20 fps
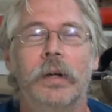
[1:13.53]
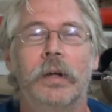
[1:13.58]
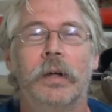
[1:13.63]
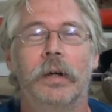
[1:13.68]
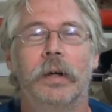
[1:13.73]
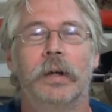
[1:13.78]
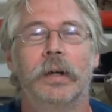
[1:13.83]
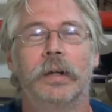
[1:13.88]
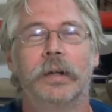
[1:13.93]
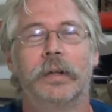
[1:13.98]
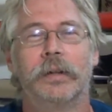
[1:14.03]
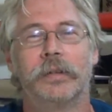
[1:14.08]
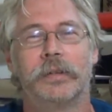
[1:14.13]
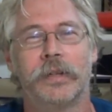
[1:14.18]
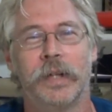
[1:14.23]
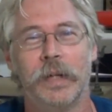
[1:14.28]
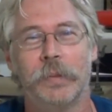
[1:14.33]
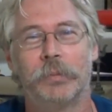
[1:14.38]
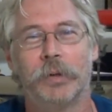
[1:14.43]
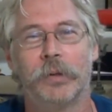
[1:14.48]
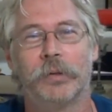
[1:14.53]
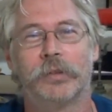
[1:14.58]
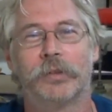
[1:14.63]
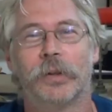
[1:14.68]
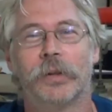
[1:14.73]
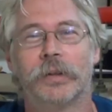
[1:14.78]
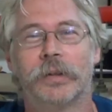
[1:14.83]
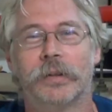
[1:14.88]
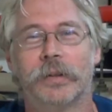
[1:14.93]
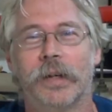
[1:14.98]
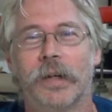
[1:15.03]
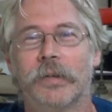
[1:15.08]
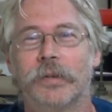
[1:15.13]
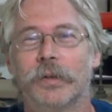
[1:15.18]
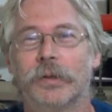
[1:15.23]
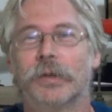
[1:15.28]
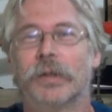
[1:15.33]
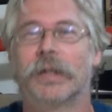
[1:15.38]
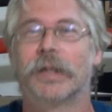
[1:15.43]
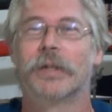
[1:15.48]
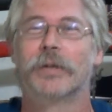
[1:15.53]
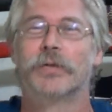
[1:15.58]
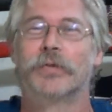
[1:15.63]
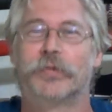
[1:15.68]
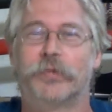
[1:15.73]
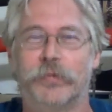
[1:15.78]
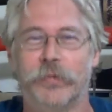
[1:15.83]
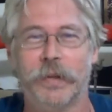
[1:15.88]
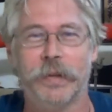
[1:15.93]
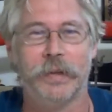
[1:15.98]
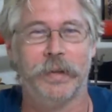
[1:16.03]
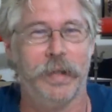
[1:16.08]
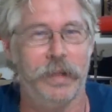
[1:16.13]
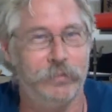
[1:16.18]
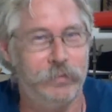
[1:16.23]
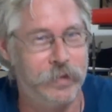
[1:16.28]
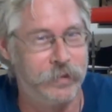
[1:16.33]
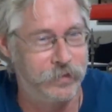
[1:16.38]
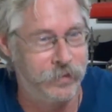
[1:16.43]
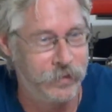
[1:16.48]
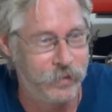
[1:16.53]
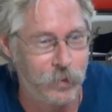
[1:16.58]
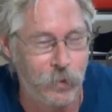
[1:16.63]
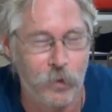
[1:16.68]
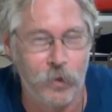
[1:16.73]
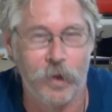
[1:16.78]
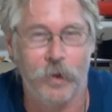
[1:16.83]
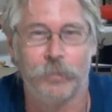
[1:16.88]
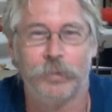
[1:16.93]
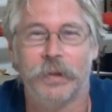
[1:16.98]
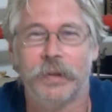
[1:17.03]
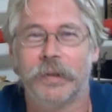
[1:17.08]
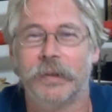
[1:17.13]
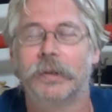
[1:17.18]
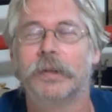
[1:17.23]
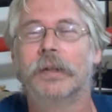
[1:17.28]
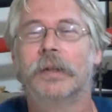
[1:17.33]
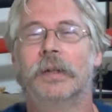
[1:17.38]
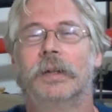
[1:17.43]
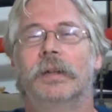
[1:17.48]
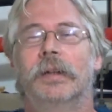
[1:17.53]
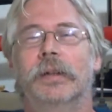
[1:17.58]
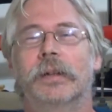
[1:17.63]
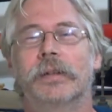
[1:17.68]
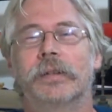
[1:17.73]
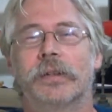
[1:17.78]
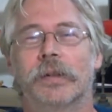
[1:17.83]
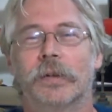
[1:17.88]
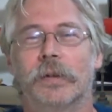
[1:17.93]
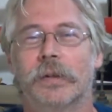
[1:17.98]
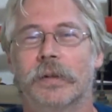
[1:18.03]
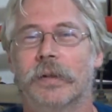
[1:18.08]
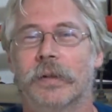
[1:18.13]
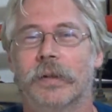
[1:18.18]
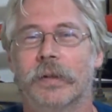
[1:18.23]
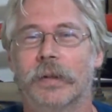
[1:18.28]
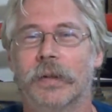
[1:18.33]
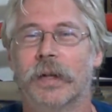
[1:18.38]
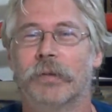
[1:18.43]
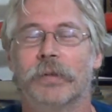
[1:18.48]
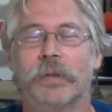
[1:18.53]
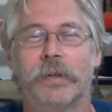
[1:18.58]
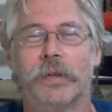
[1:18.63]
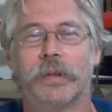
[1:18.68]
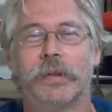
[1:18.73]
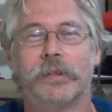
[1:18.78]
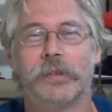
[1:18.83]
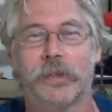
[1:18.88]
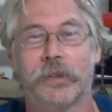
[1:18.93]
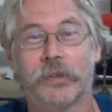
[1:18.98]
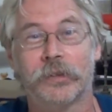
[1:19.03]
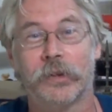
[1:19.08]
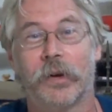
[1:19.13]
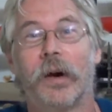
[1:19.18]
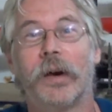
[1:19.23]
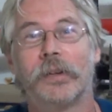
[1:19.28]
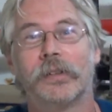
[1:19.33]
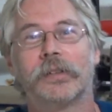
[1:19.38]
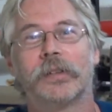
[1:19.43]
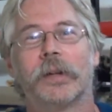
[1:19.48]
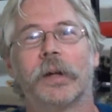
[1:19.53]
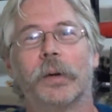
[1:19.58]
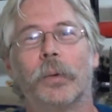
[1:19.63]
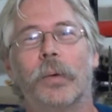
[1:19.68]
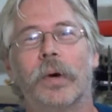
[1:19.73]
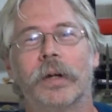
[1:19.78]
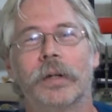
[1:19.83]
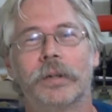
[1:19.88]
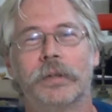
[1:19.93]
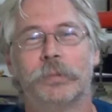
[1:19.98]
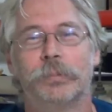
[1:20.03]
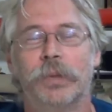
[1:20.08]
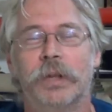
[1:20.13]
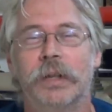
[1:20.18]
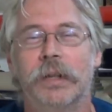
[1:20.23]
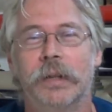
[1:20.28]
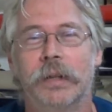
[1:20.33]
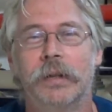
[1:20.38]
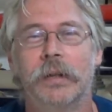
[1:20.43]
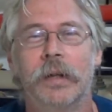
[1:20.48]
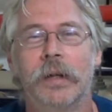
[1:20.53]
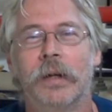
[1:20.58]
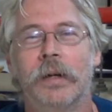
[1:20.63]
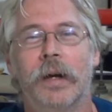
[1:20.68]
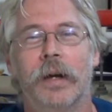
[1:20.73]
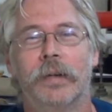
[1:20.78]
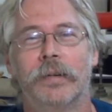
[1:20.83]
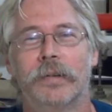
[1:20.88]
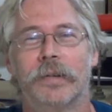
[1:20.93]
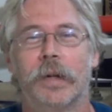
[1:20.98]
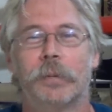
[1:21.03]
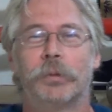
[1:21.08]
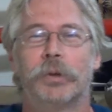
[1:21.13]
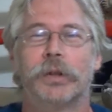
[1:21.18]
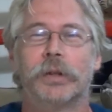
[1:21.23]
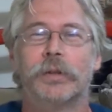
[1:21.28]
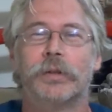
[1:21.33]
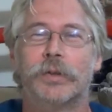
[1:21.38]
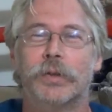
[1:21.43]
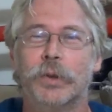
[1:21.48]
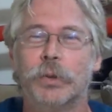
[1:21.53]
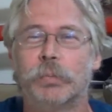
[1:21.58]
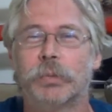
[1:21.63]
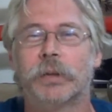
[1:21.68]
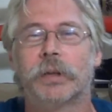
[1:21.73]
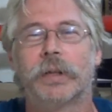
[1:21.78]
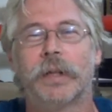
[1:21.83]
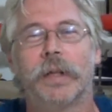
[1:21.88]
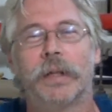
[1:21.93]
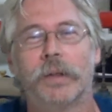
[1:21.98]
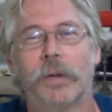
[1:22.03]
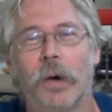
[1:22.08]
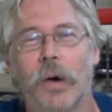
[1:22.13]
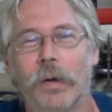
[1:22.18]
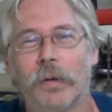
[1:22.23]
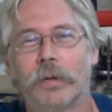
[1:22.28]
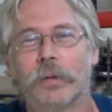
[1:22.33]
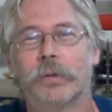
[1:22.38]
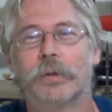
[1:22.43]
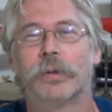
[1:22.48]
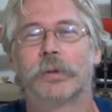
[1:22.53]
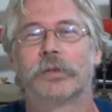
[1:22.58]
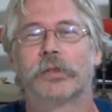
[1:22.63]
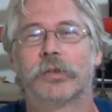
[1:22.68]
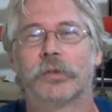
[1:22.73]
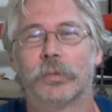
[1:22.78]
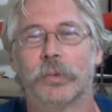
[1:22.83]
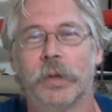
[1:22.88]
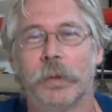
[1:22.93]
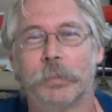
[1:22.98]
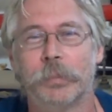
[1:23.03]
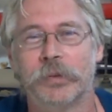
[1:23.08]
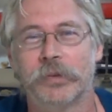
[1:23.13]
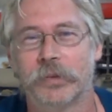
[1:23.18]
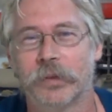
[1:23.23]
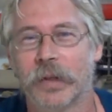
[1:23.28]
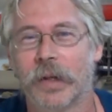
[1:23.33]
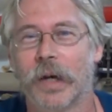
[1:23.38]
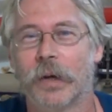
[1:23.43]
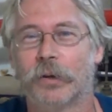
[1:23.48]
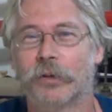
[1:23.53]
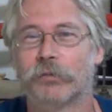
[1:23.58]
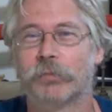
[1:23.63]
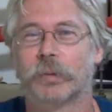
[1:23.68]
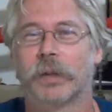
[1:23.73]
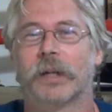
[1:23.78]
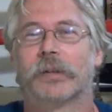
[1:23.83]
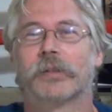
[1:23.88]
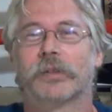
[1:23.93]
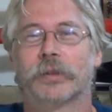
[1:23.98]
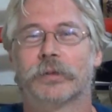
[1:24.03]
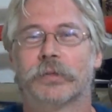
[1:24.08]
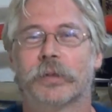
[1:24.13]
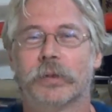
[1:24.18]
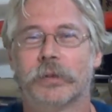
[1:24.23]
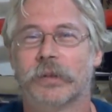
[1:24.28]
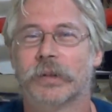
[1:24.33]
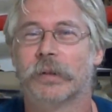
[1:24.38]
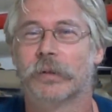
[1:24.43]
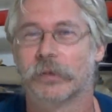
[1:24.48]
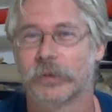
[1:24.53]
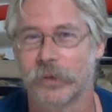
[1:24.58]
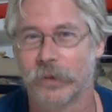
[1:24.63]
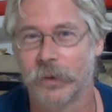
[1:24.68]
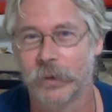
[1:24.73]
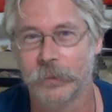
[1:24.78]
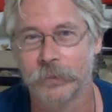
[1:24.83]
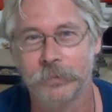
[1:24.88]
and tape those all together and fit everything on me until everything is the size that I want it to be, and then I'm going to duplicate all of those strips out of plastic for sale sign.